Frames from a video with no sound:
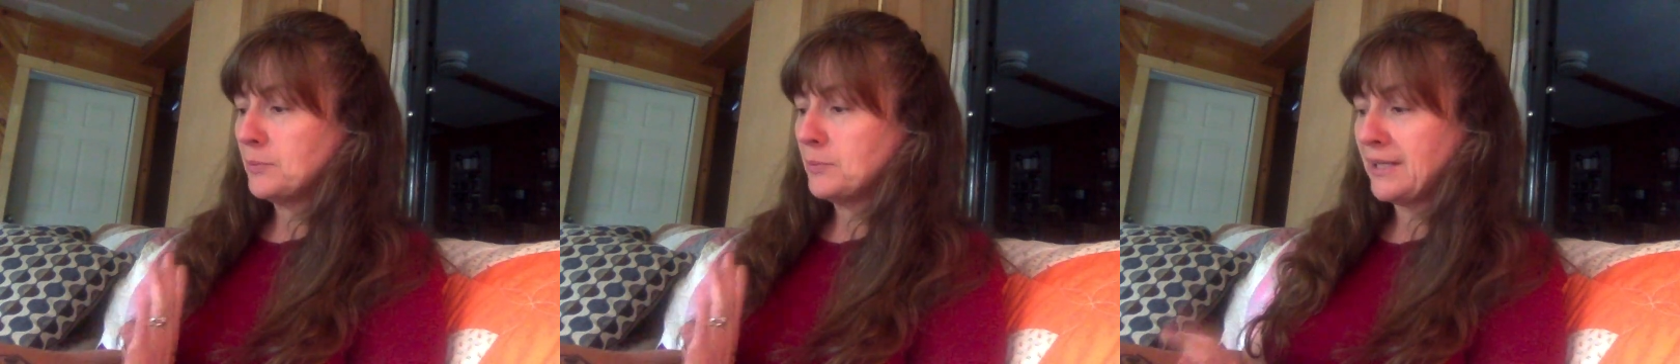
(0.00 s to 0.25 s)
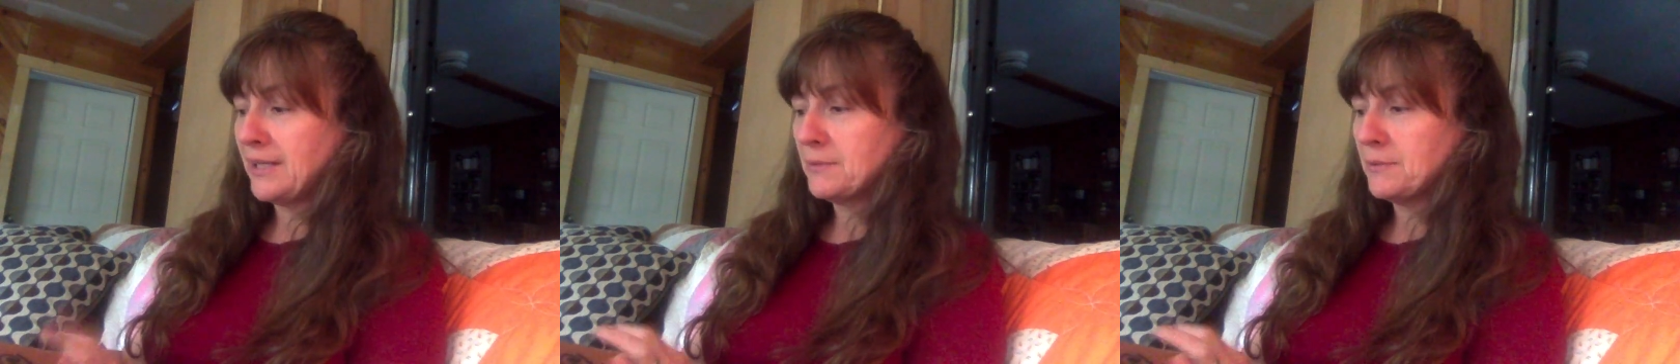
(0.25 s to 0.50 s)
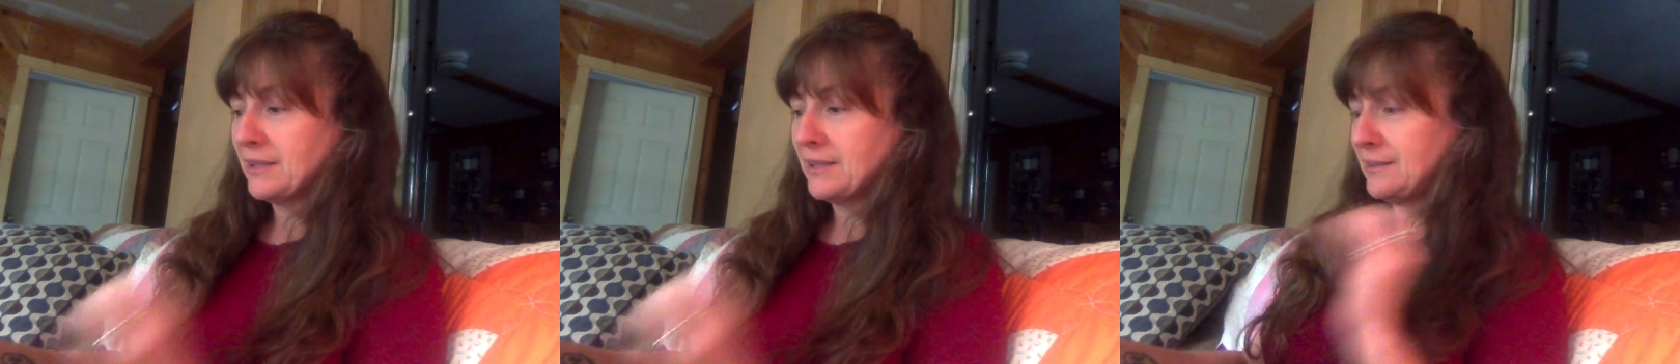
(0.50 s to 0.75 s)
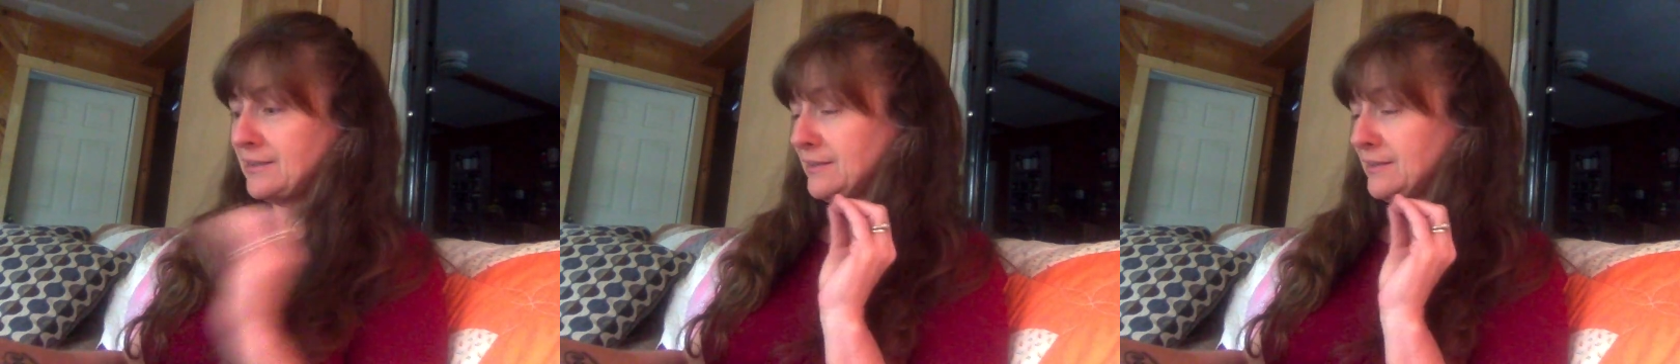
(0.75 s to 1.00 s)
Playing with
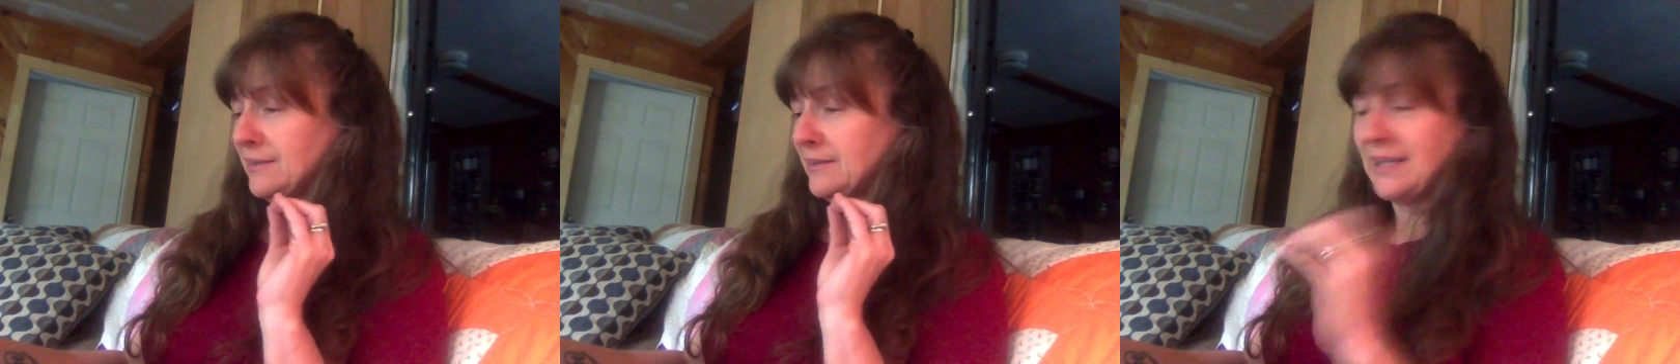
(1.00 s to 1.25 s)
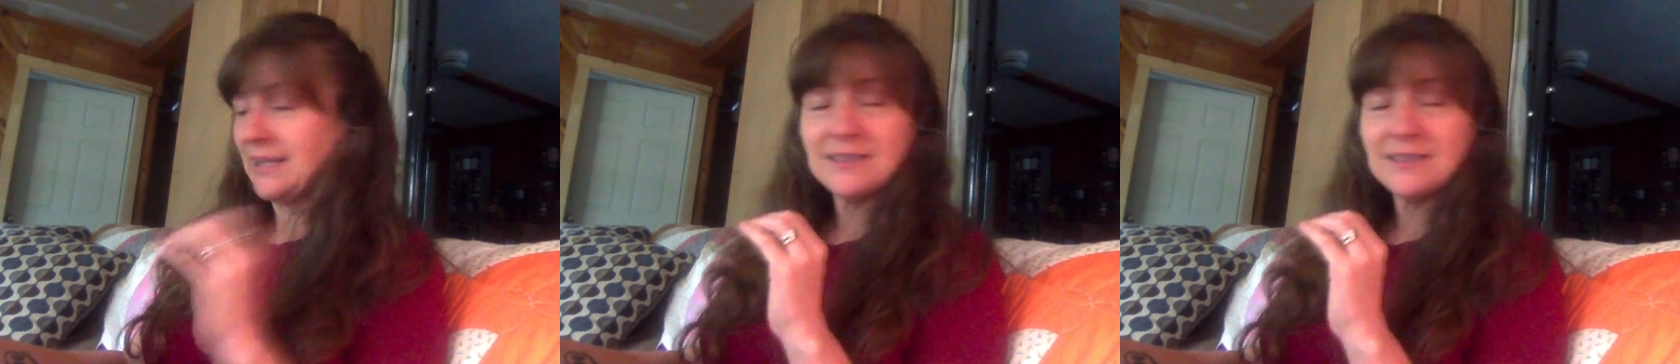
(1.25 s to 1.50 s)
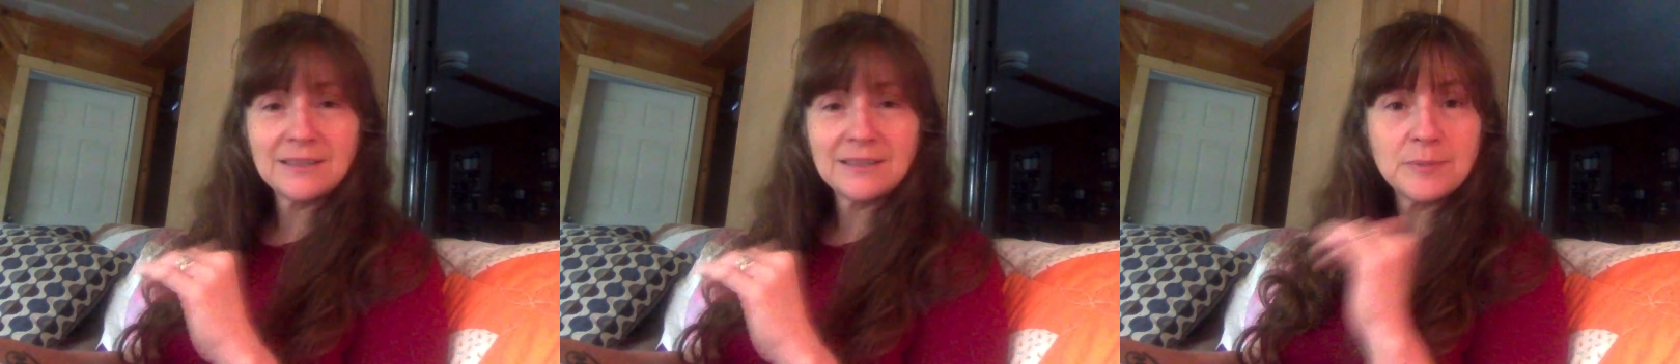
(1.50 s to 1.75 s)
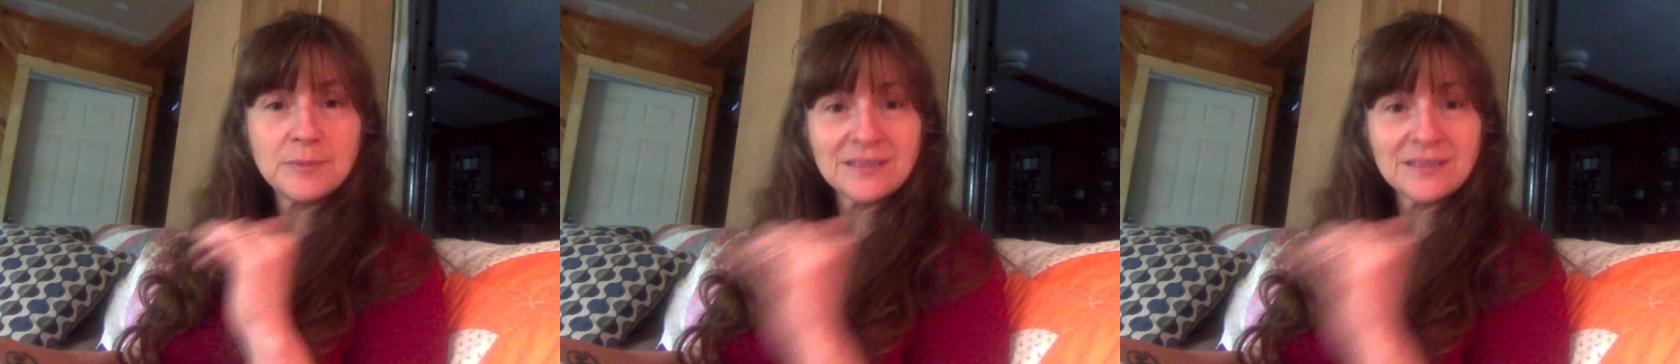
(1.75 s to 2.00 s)
Late Lace
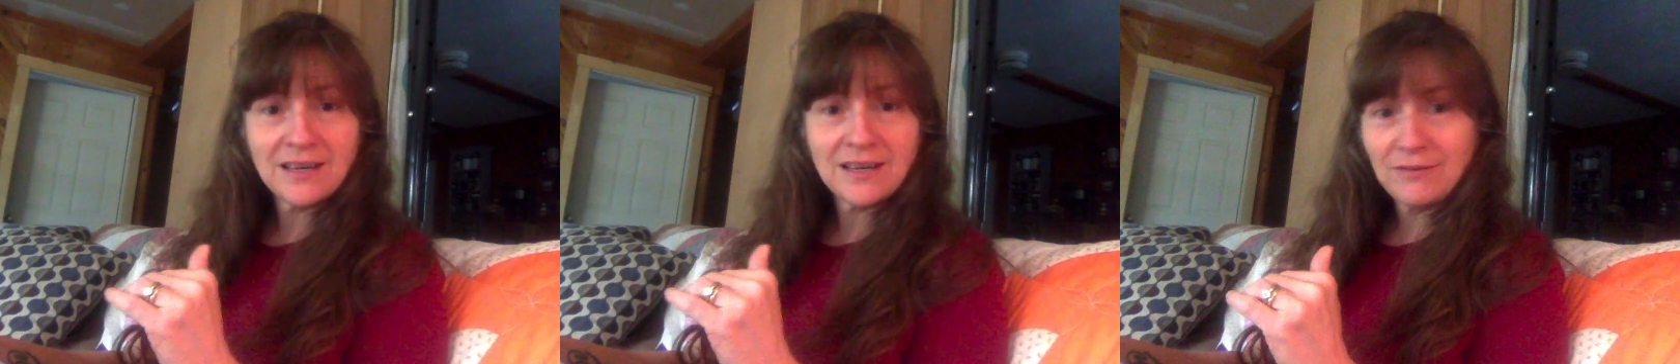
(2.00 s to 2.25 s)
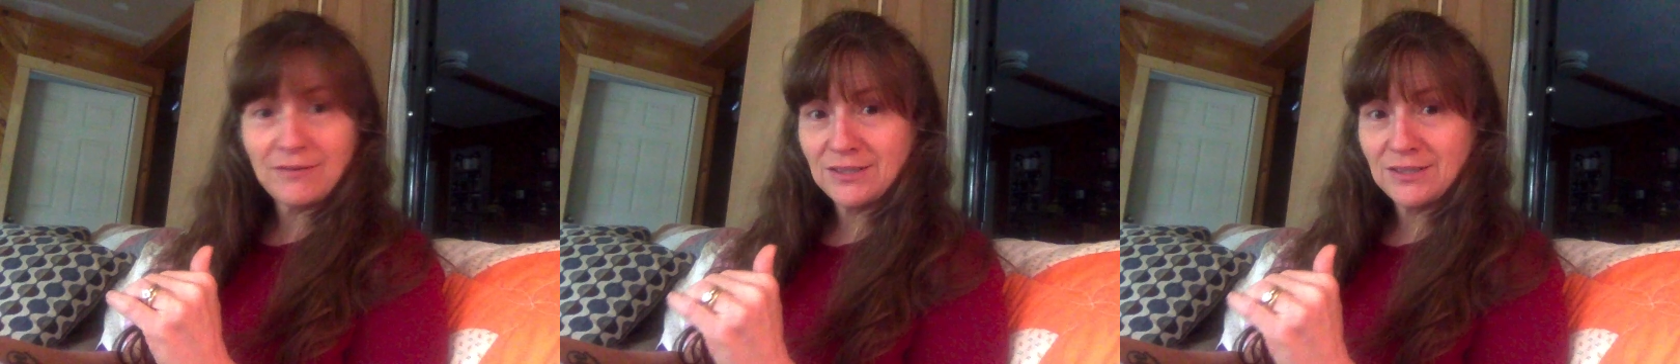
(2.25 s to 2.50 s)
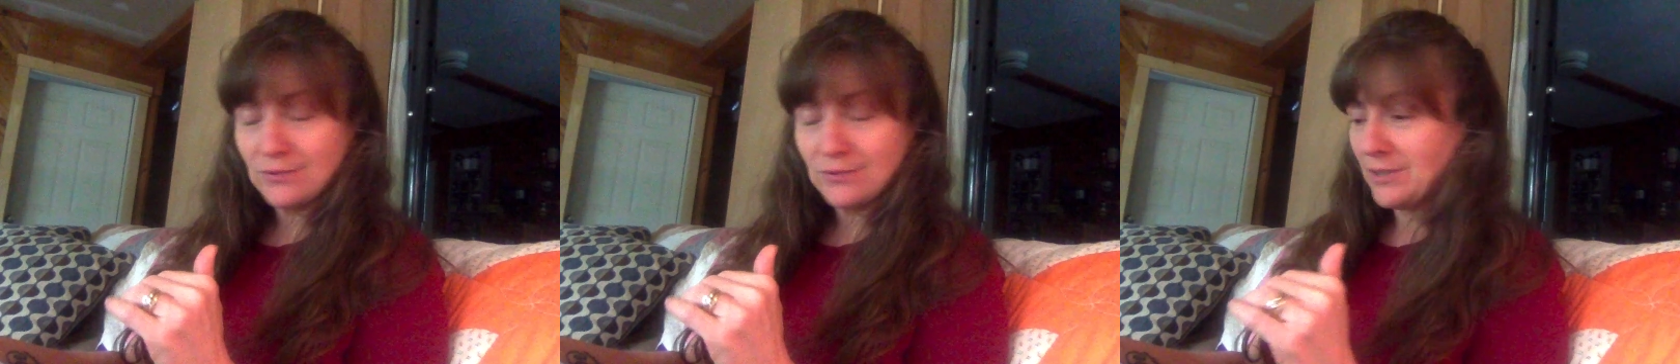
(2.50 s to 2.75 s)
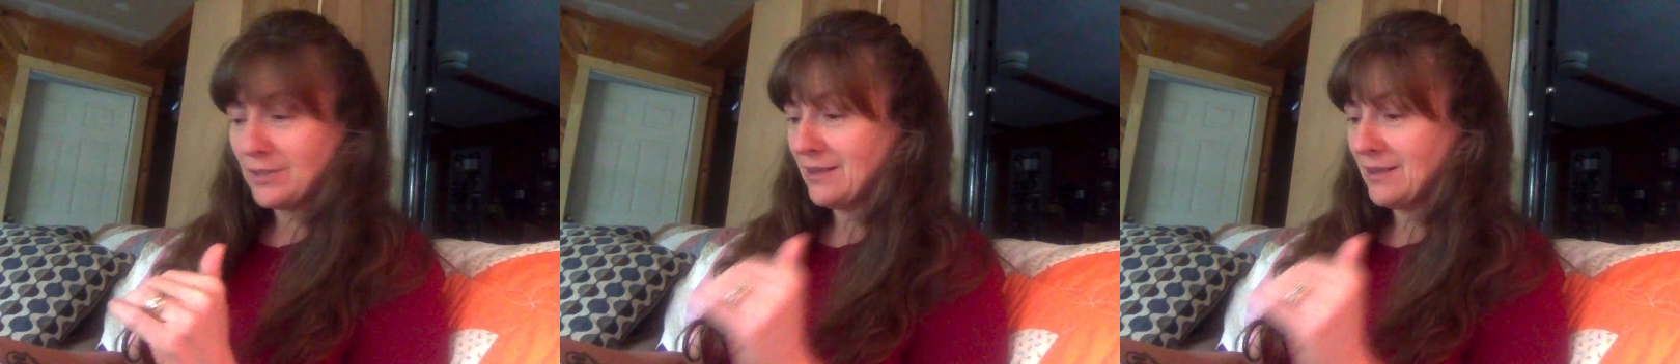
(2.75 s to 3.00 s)
Snippets Live I did
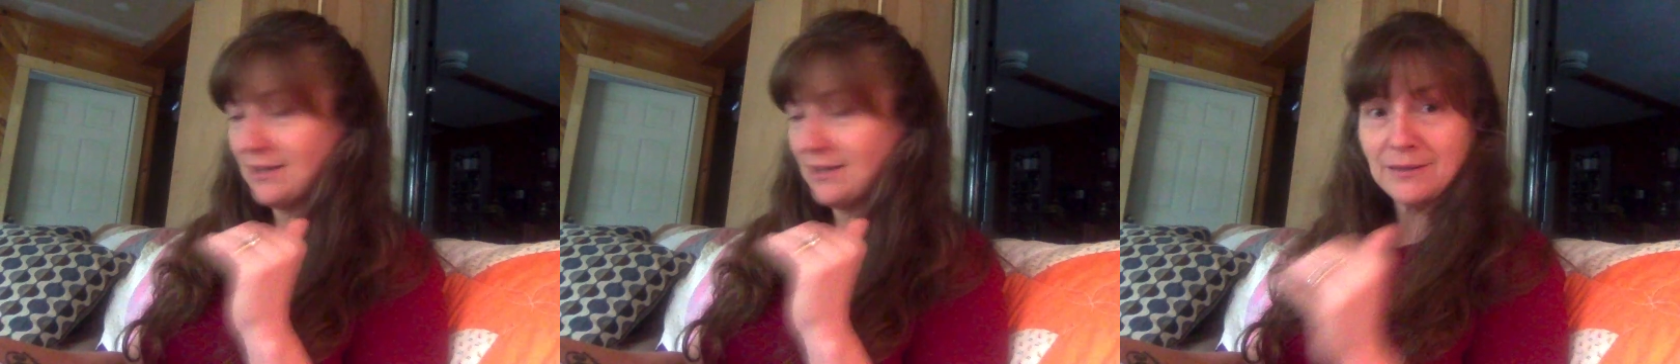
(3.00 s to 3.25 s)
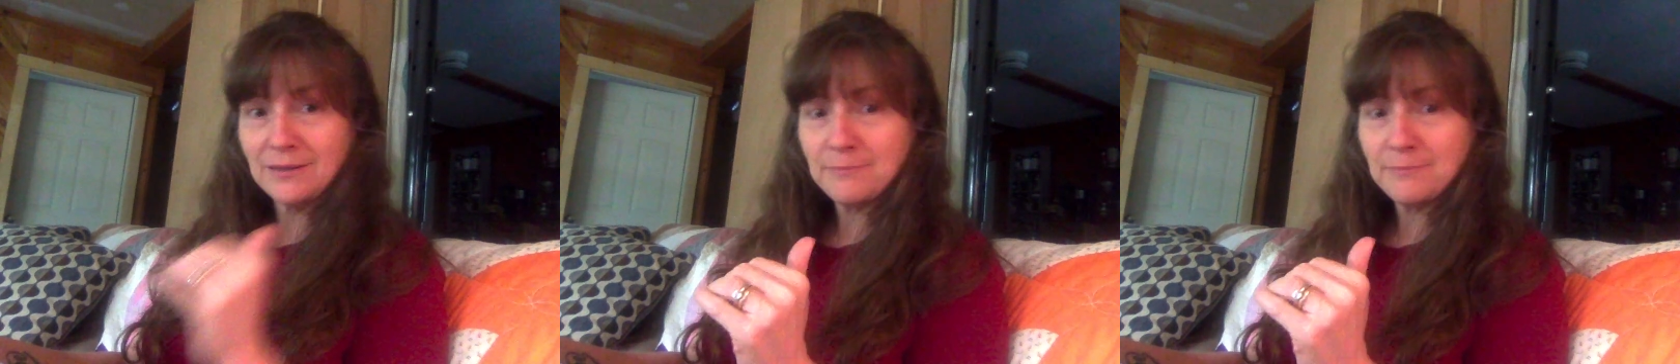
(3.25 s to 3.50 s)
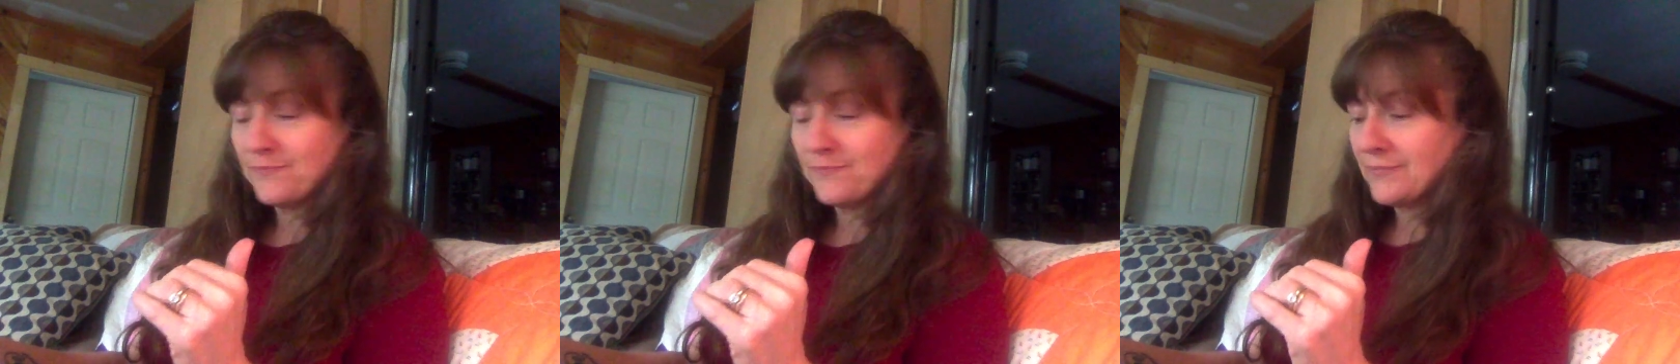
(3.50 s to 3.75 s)
with Kim,